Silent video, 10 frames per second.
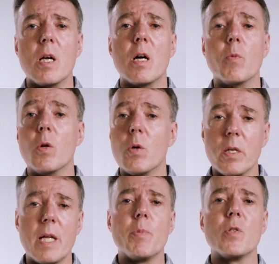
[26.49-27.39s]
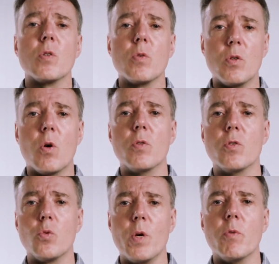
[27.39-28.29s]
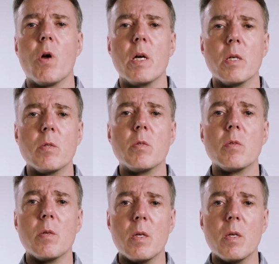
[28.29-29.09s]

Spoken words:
and we look at an episode called the Swing Riots.